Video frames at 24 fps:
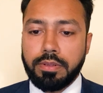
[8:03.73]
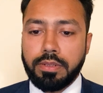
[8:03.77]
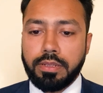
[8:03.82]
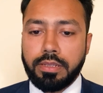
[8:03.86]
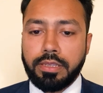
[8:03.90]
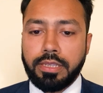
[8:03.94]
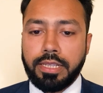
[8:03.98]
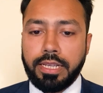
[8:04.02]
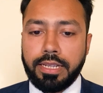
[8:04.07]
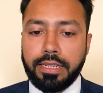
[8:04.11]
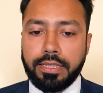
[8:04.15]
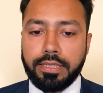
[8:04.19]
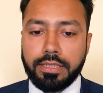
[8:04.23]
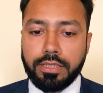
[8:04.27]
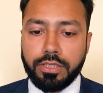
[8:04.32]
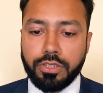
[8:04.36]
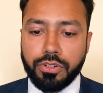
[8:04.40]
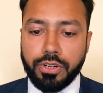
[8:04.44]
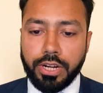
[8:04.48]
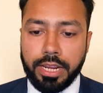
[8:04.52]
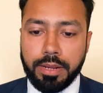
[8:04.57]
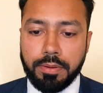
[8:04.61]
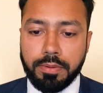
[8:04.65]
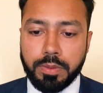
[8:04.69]
These
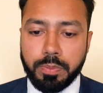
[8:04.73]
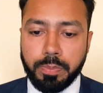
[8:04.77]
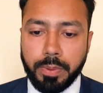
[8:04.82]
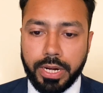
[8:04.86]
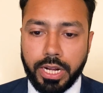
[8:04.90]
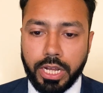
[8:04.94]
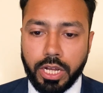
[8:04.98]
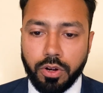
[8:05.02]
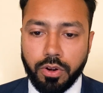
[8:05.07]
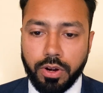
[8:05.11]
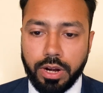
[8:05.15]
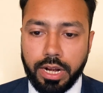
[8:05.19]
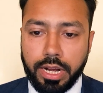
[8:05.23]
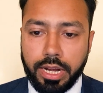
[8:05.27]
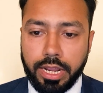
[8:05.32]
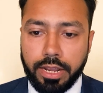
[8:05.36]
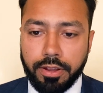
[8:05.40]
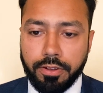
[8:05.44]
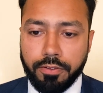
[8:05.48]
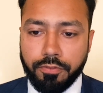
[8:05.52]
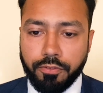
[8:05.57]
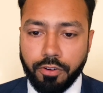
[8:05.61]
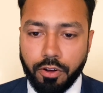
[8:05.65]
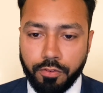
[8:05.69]
streams
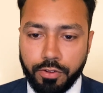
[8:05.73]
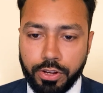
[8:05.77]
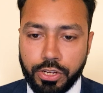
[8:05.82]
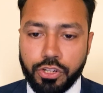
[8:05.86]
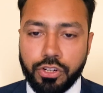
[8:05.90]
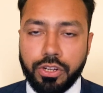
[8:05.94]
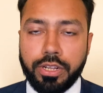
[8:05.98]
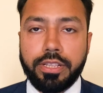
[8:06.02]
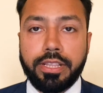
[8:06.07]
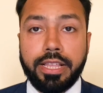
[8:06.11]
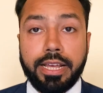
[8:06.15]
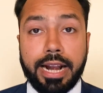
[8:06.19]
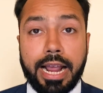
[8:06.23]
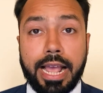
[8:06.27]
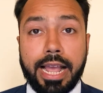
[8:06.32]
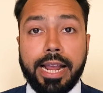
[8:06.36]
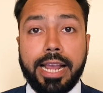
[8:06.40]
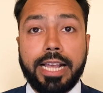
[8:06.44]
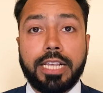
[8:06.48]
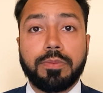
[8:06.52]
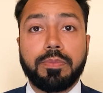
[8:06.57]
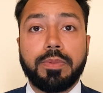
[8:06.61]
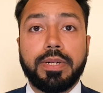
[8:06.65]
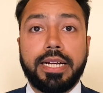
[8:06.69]
particularly for which the rank
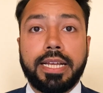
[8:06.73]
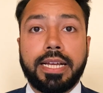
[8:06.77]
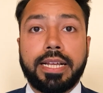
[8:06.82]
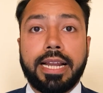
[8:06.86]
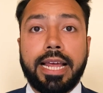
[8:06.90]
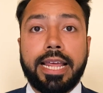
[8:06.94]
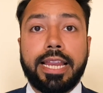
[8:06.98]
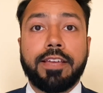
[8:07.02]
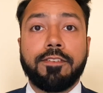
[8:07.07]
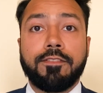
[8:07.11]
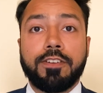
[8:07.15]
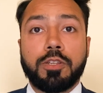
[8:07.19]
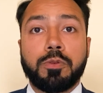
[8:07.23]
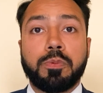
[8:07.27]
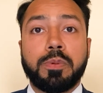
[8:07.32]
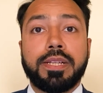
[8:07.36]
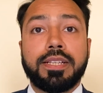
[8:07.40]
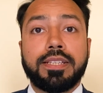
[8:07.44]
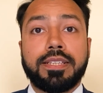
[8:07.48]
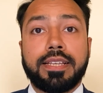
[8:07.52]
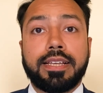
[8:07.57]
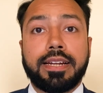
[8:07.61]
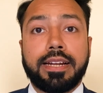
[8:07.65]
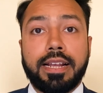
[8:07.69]
has been declining, which
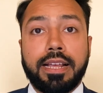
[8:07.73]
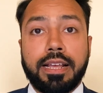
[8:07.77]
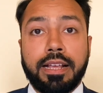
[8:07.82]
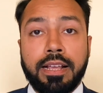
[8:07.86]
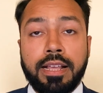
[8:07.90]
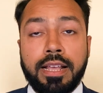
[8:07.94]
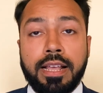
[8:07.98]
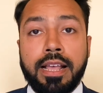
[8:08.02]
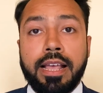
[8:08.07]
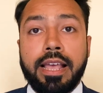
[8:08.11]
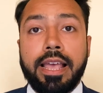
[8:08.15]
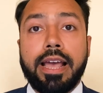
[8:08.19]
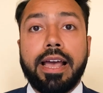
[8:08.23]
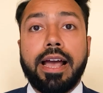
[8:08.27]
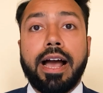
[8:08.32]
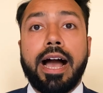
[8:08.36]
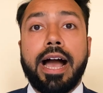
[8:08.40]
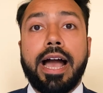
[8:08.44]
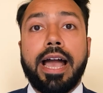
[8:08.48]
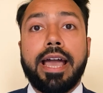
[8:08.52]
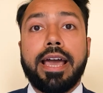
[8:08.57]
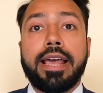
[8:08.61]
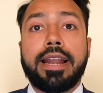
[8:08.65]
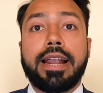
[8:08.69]
means that a
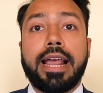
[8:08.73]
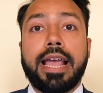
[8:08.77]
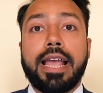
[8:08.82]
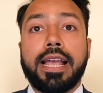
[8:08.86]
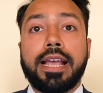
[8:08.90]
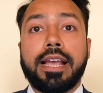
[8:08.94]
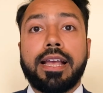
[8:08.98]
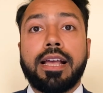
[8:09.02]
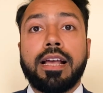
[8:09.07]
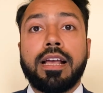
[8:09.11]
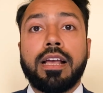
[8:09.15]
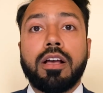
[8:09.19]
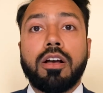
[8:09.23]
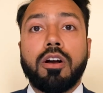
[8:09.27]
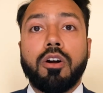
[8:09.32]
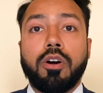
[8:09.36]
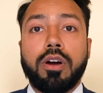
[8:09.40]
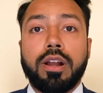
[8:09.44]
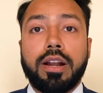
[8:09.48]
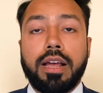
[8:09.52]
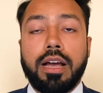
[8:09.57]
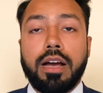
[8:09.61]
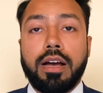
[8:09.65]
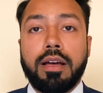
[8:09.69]
higher rank
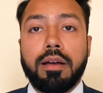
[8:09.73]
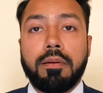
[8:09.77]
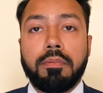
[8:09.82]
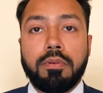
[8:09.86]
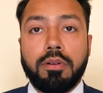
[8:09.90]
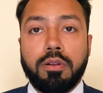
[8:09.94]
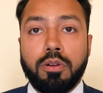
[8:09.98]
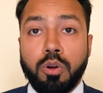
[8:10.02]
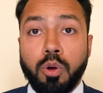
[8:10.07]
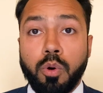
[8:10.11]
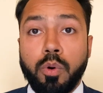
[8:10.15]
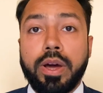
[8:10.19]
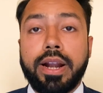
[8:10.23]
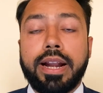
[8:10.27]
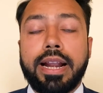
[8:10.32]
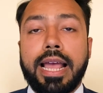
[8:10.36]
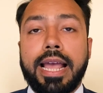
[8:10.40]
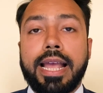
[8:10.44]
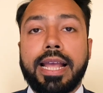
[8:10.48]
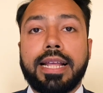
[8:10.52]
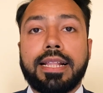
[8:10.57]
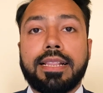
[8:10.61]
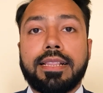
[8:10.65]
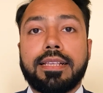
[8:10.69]
or a lower
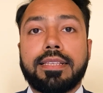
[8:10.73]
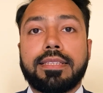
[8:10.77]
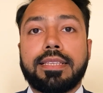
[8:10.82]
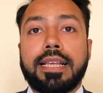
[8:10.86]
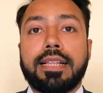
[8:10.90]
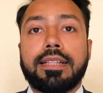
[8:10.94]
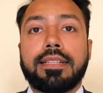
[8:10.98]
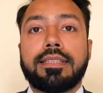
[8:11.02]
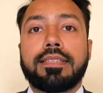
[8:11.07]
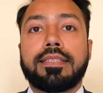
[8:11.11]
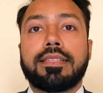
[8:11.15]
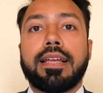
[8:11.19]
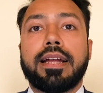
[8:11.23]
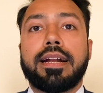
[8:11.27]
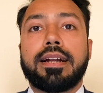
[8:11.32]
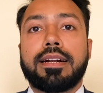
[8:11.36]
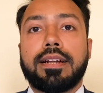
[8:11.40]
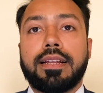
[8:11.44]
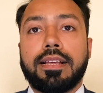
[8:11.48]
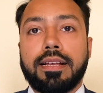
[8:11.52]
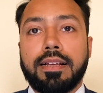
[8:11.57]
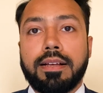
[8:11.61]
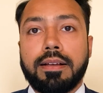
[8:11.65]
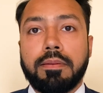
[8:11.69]
rank in the sense that
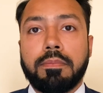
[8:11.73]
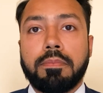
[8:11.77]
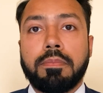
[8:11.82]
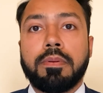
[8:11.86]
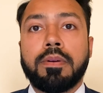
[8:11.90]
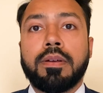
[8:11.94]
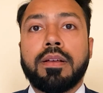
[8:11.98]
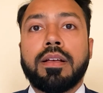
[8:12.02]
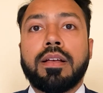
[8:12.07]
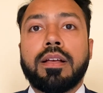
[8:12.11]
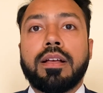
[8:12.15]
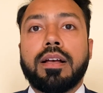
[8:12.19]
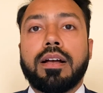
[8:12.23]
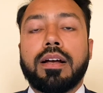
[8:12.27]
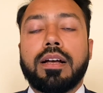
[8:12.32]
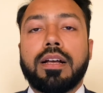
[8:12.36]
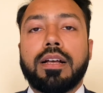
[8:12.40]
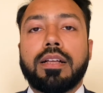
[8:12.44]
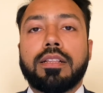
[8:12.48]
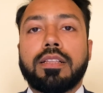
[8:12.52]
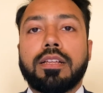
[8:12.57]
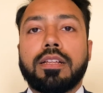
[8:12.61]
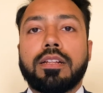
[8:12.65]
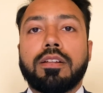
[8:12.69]

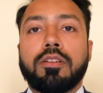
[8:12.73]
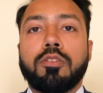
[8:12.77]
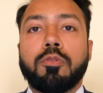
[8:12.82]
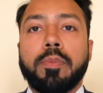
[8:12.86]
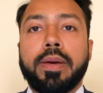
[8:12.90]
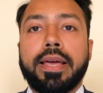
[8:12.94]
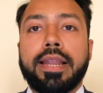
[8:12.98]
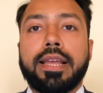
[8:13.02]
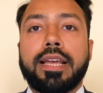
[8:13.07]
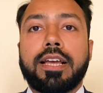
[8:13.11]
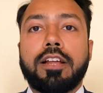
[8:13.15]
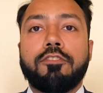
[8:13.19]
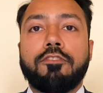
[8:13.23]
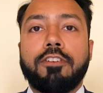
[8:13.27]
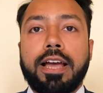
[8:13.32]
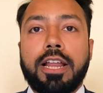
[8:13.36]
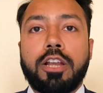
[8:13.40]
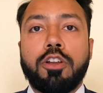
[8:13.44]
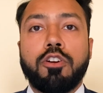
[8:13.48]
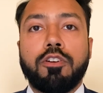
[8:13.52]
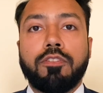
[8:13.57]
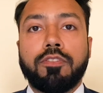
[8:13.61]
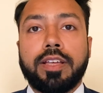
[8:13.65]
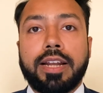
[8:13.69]
the numerical
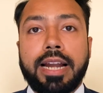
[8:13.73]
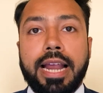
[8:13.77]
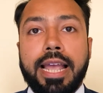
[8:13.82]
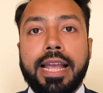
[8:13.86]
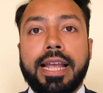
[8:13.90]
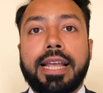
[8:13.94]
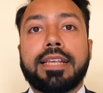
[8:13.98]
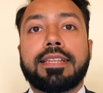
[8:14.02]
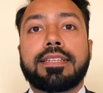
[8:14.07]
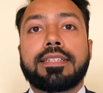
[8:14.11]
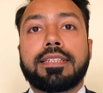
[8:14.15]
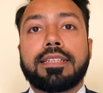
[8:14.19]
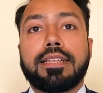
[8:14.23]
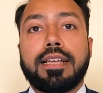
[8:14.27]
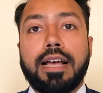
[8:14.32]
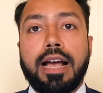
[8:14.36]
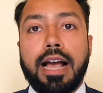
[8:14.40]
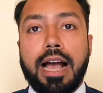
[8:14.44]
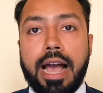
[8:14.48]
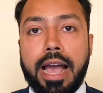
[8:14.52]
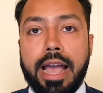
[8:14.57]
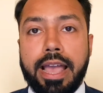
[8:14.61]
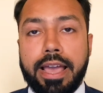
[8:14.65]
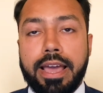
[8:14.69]
value of the rank is
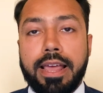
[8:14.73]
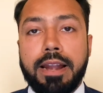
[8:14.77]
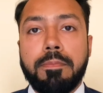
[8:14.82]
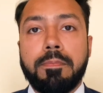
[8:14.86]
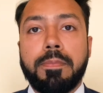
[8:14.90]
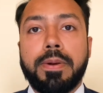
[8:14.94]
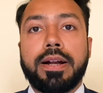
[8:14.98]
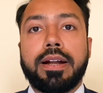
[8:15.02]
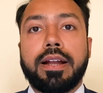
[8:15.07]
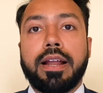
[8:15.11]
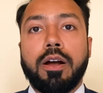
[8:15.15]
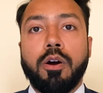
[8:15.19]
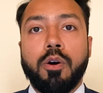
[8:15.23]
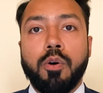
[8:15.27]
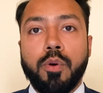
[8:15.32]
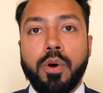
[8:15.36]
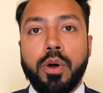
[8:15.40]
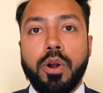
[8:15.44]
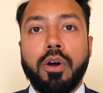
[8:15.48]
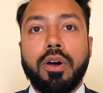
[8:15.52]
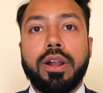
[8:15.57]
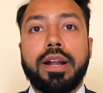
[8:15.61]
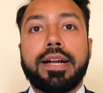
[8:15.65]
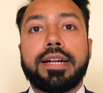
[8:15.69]
higher, but
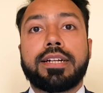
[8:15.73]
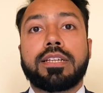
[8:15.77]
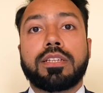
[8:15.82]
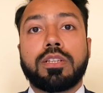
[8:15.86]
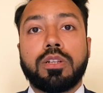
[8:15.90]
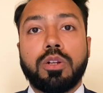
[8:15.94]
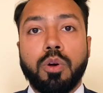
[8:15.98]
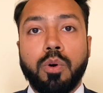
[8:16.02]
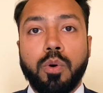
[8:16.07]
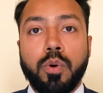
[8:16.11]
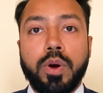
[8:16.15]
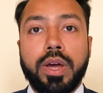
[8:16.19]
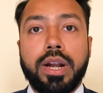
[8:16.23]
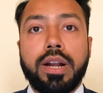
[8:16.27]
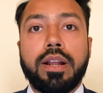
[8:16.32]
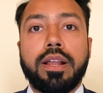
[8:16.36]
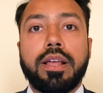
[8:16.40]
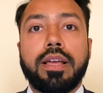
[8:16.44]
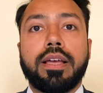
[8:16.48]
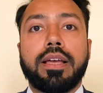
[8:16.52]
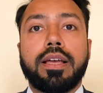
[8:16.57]
overall it's lower